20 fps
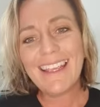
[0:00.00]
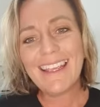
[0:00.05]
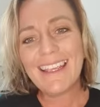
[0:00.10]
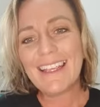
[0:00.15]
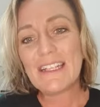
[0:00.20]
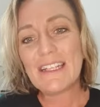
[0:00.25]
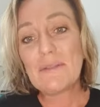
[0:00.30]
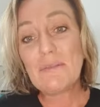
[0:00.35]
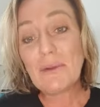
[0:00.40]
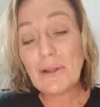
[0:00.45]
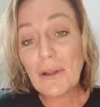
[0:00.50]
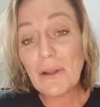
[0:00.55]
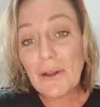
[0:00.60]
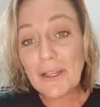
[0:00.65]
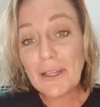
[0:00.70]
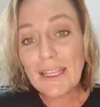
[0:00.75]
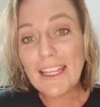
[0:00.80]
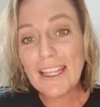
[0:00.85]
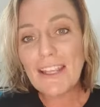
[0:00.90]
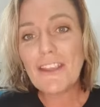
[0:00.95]
is
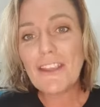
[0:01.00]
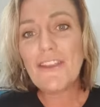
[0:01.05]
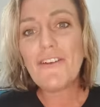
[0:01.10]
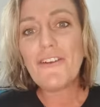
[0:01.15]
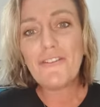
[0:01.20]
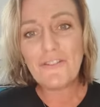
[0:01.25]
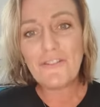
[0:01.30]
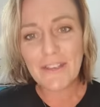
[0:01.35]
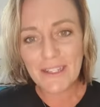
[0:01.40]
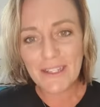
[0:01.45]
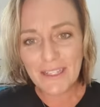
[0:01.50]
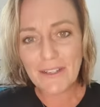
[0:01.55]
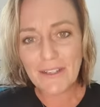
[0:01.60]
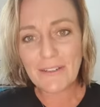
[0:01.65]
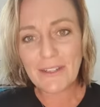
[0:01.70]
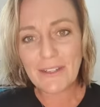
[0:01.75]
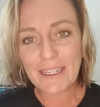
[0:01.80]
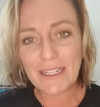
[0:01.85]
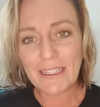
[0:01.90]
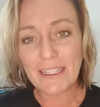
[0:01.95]
blocking your physical
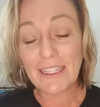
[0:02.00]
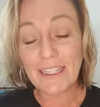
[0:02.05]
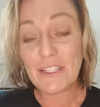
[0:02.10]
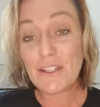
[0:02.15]
healing.